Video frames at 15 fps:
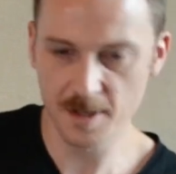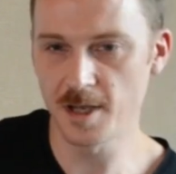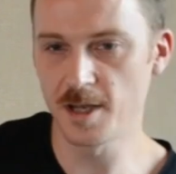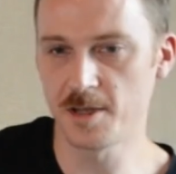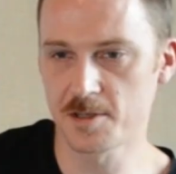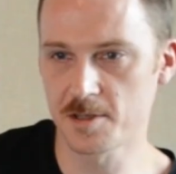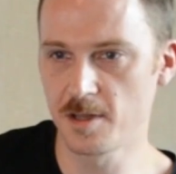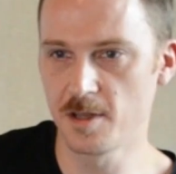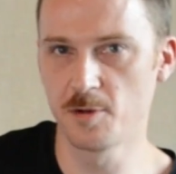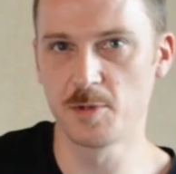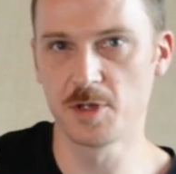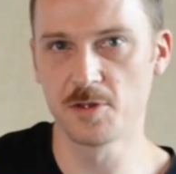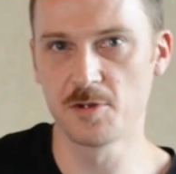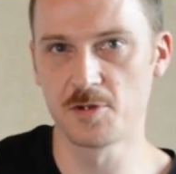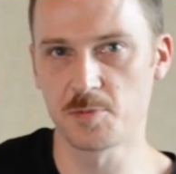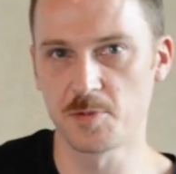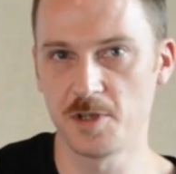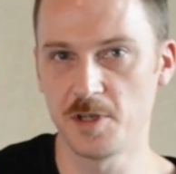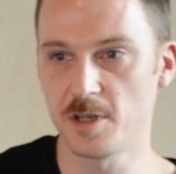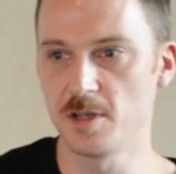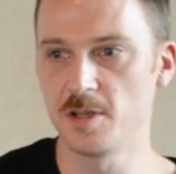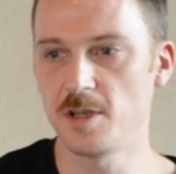And it's a little bit loose, but
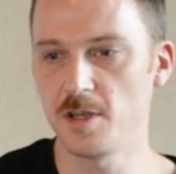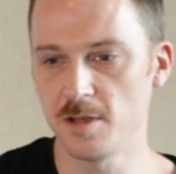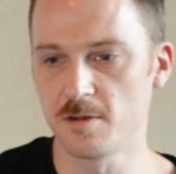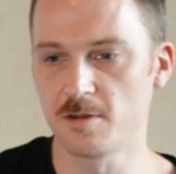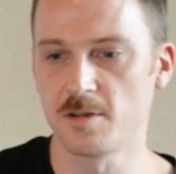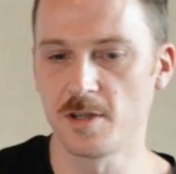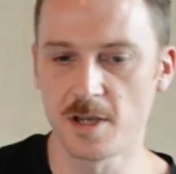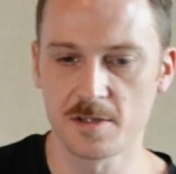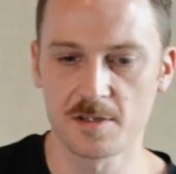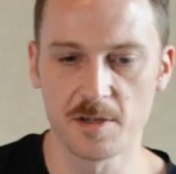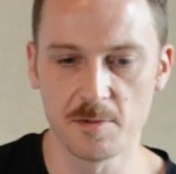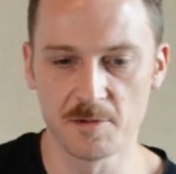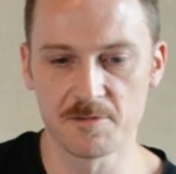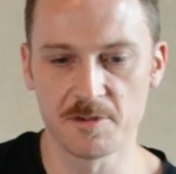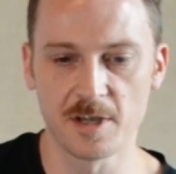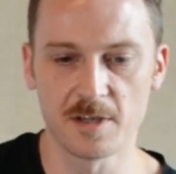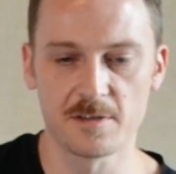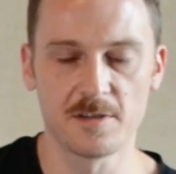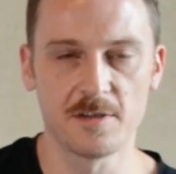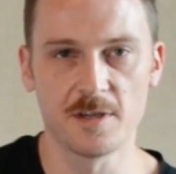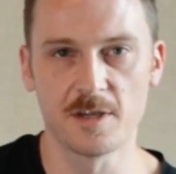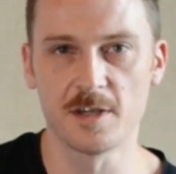you can hear that same effect
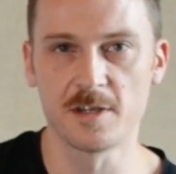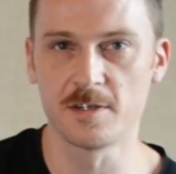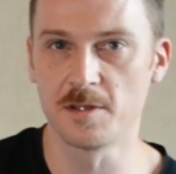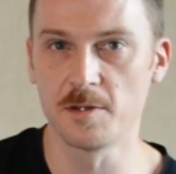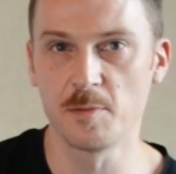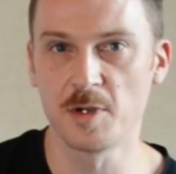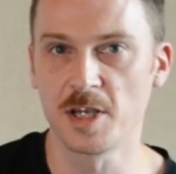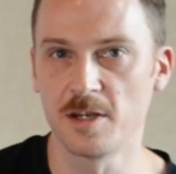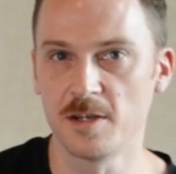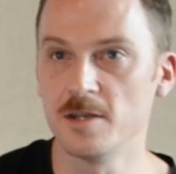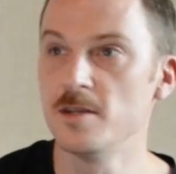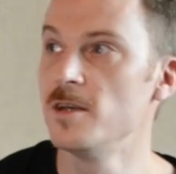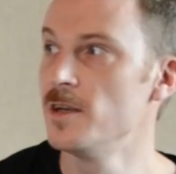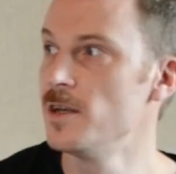that you heard at the beginning.